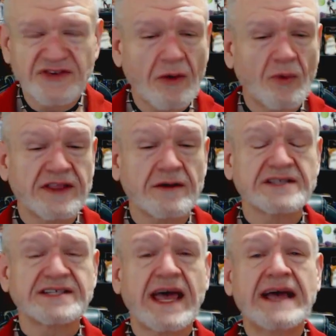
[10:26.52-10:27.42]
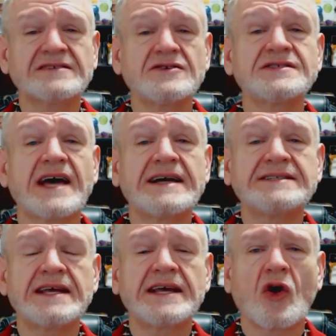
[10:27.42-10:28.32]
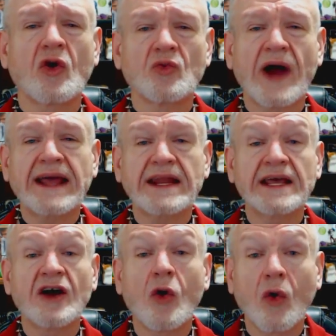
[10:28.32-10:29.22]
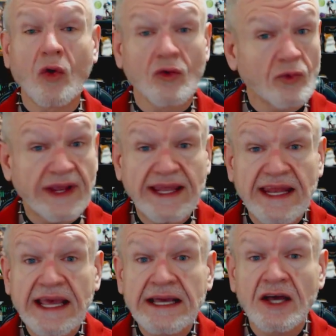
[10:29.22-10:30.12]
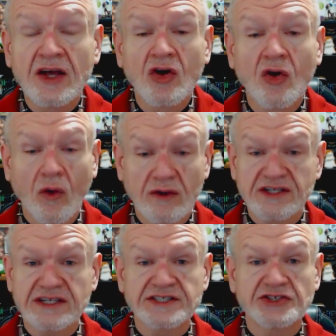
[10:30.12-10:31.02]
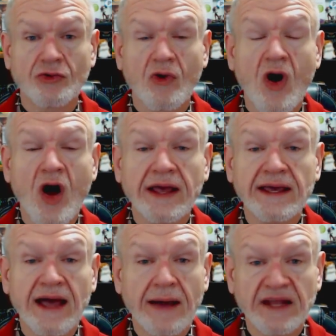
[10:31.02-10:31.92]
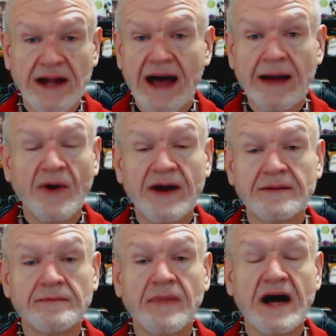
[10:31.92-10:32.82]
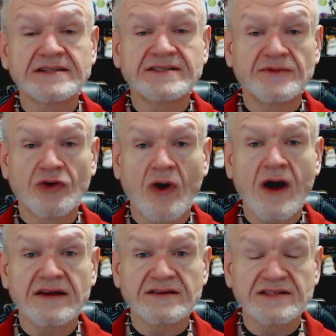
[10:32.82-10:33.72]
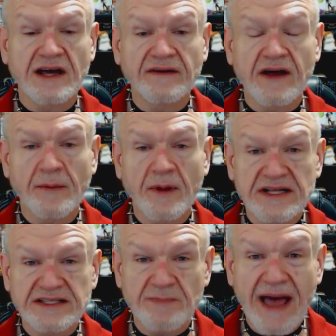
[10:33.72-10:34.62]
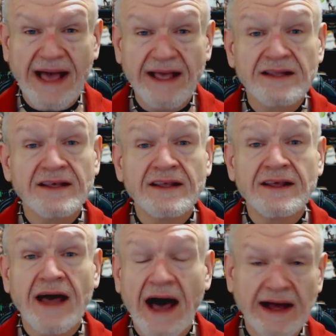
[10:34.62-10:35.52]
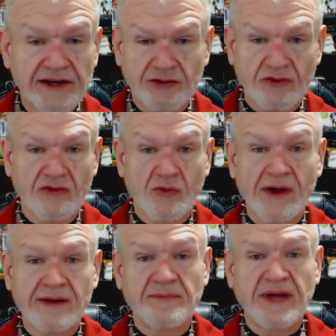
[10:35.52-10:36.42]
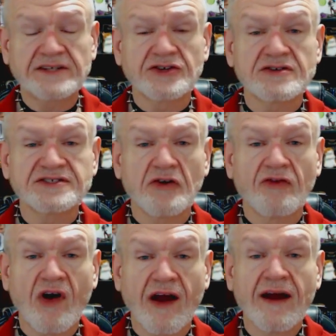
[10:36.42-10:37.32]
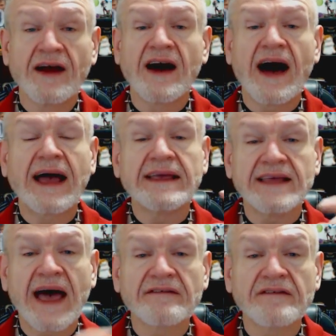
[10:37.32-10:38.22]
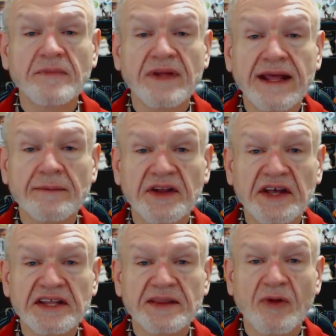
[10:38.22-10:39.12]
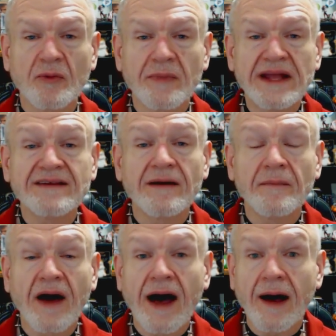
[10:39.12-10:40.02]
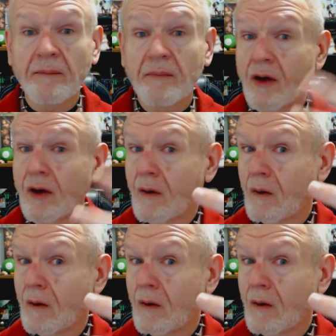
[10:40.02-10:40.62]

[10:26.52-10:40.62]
So, whether it's exercising or writing or reading or just drawing, I mean, I went and bought some drawing stuff a couple months back. I drew one picture so far. I haven't been able to get the momentum up